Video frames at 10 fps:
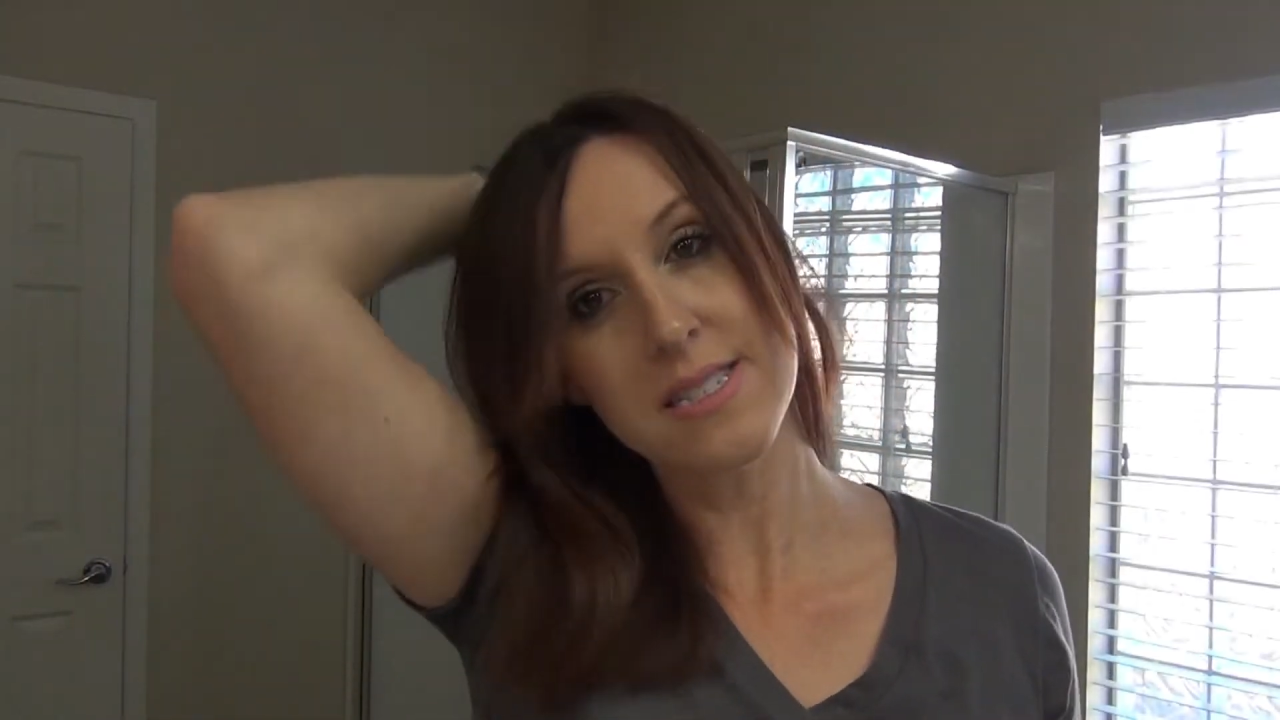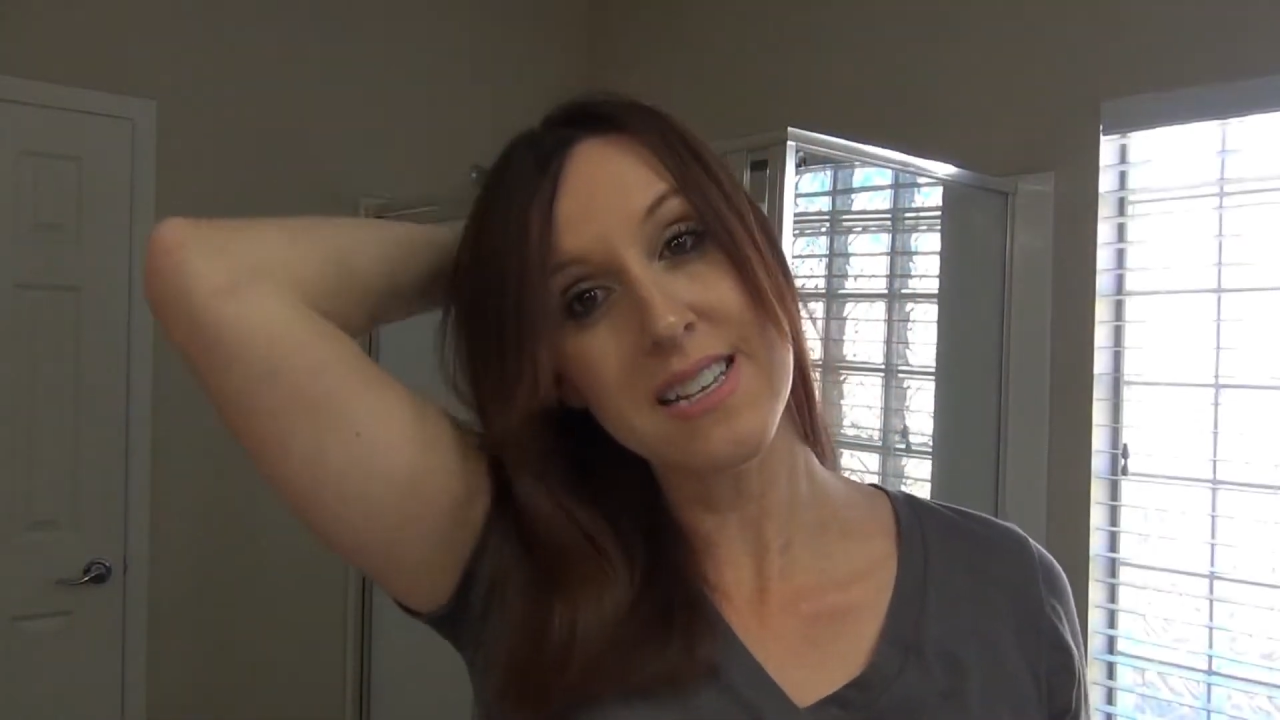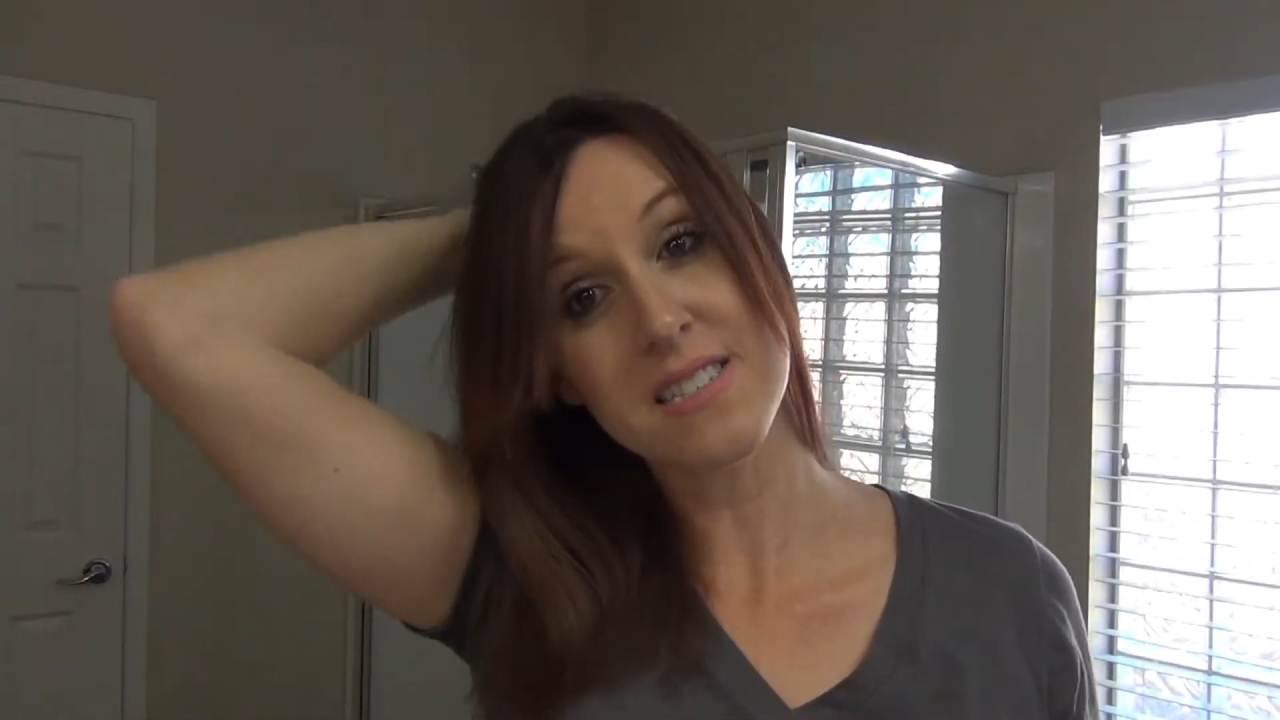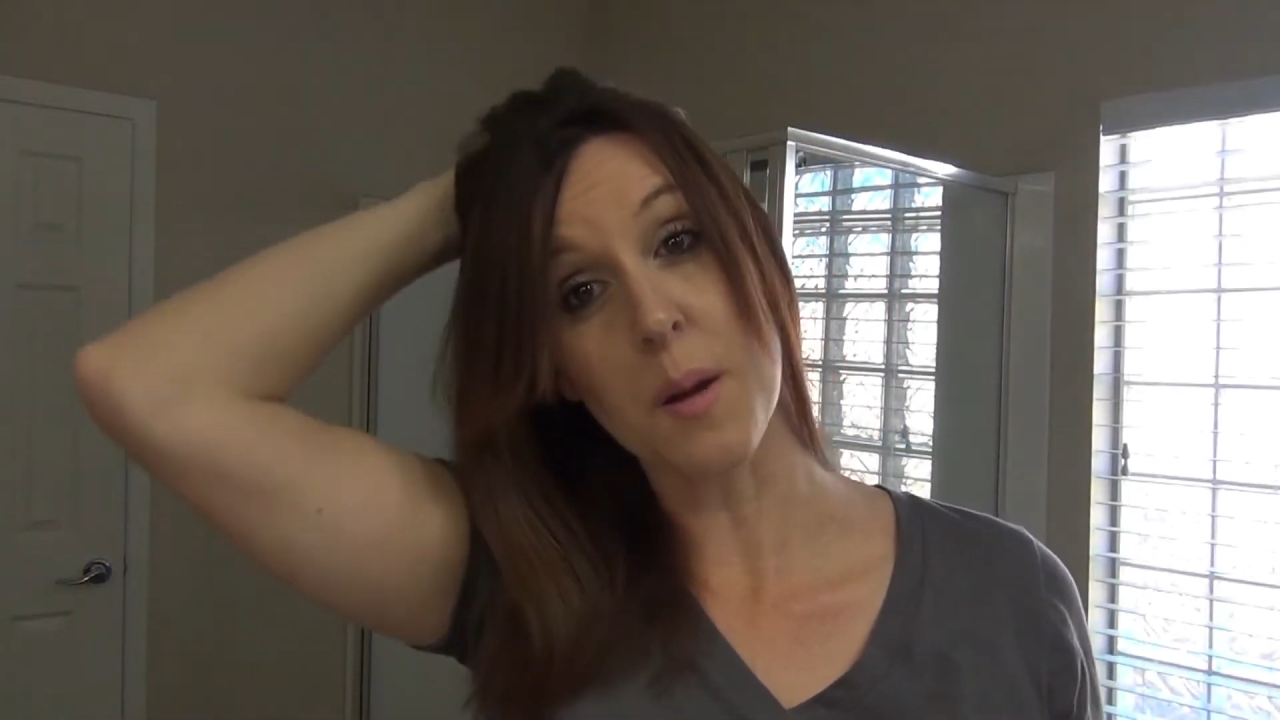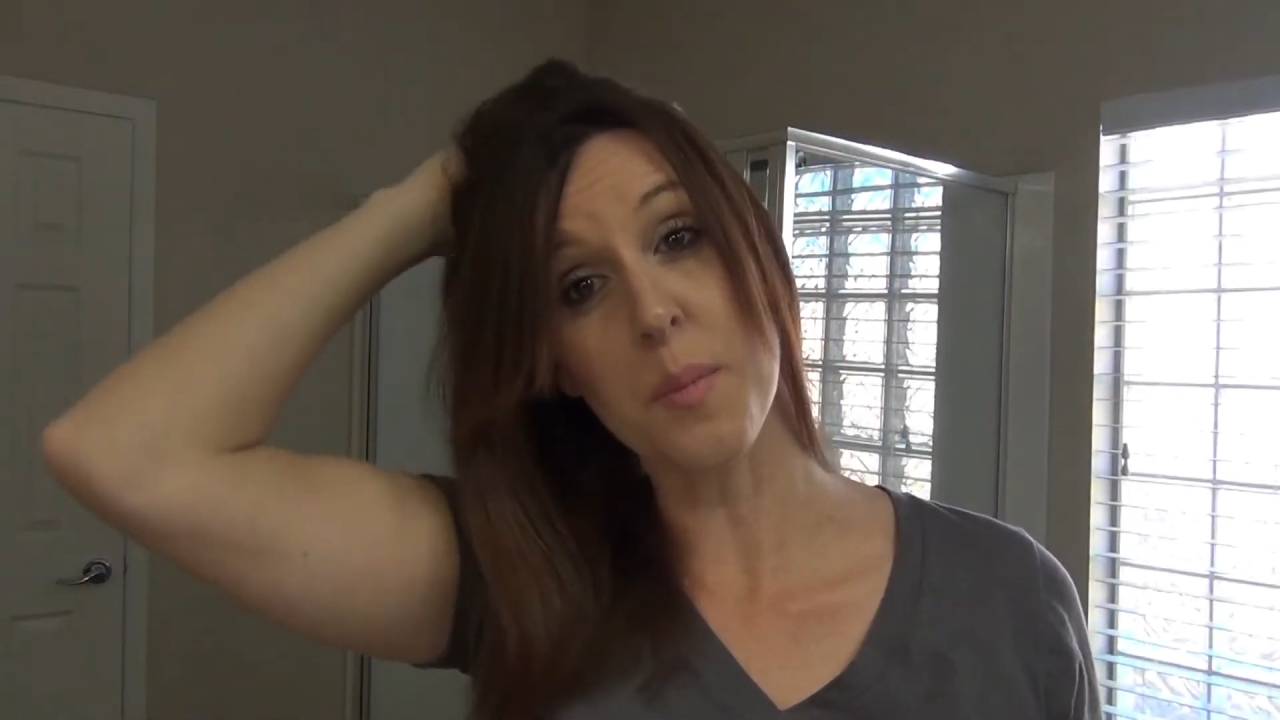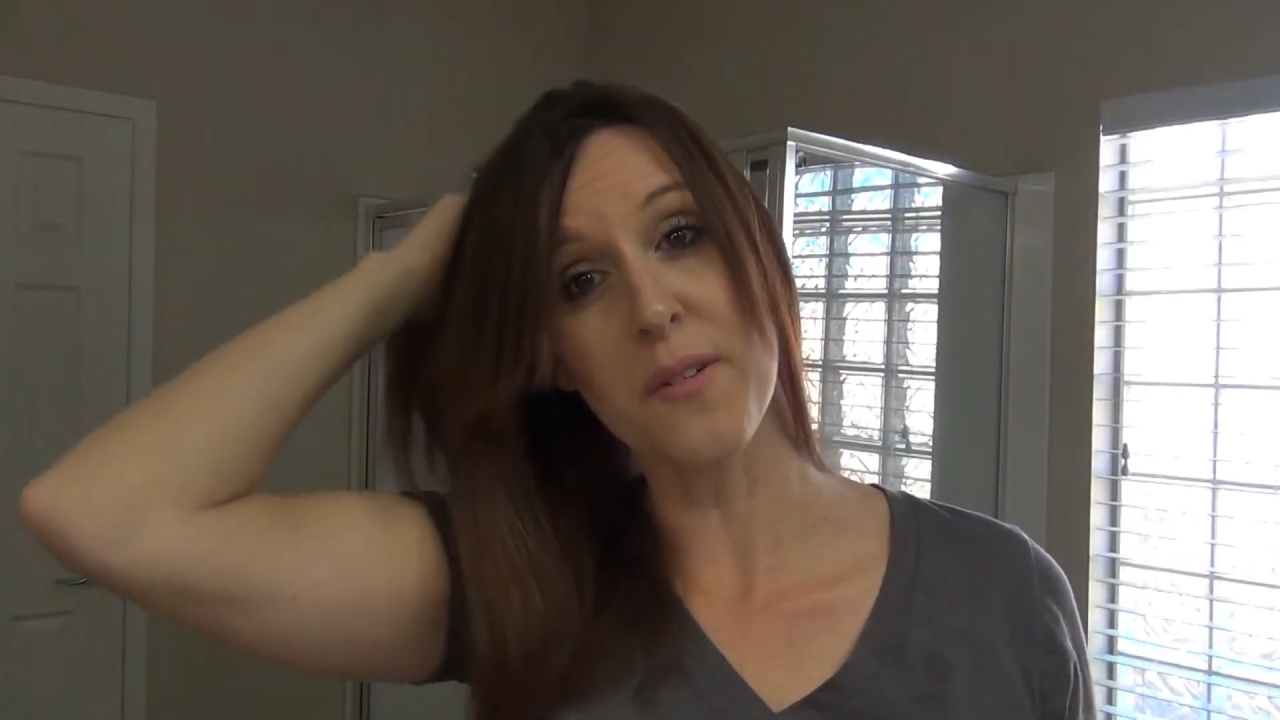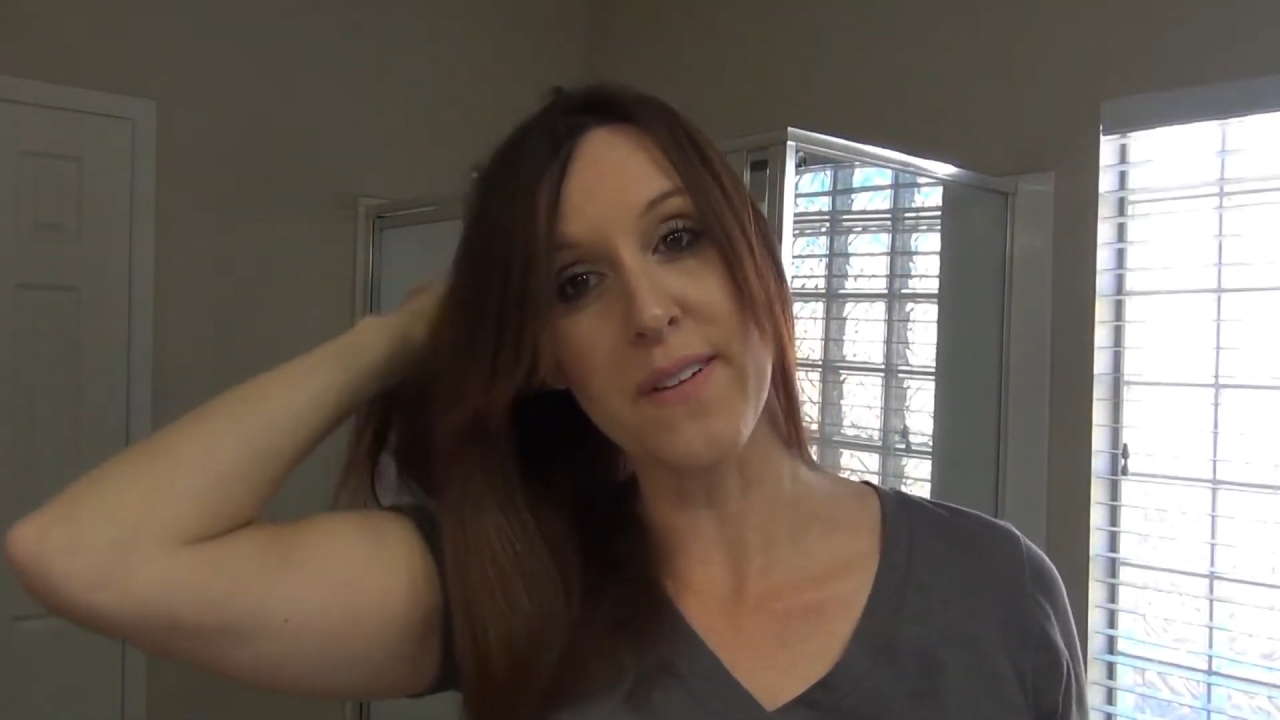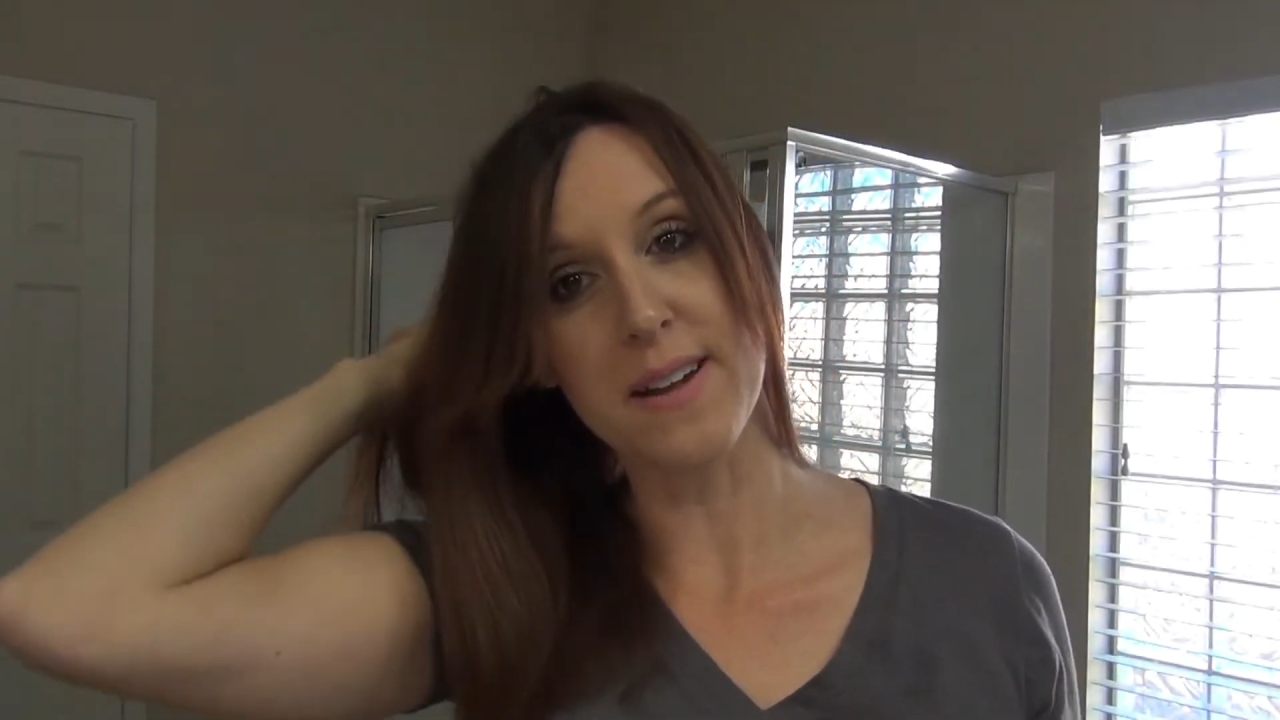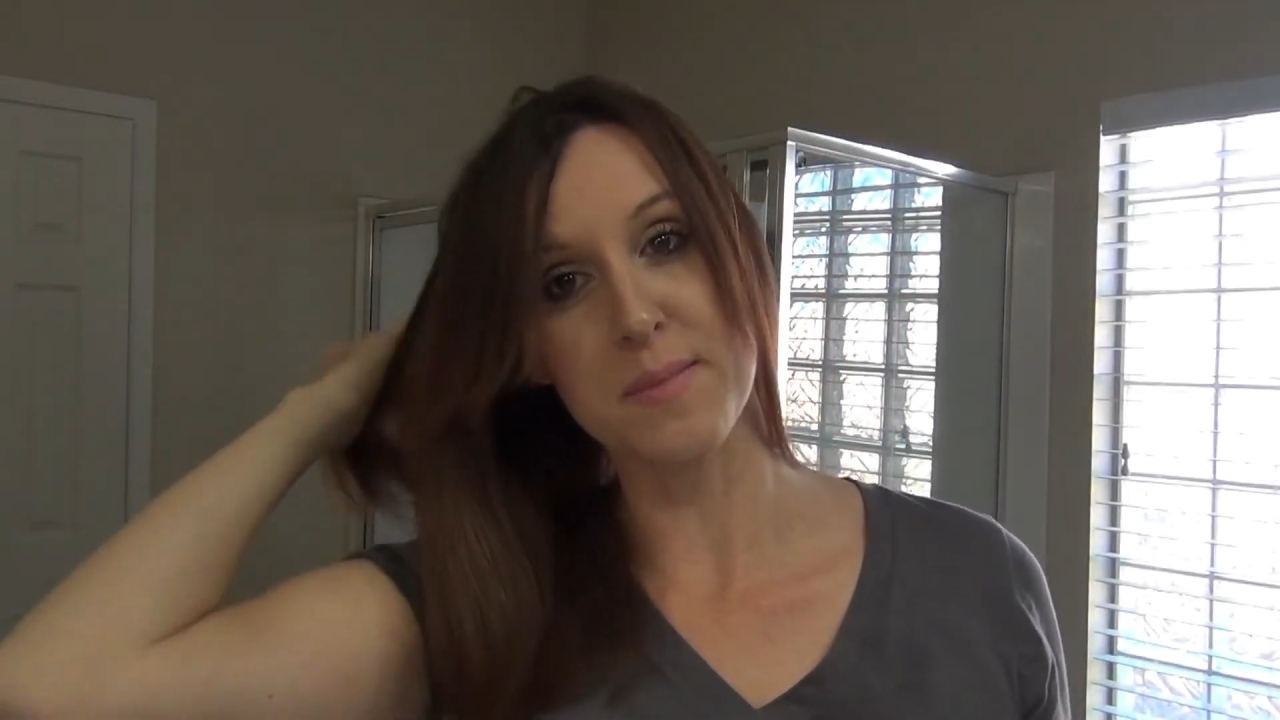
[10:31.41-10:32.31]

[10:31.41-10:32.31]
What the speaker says: it's not perfect,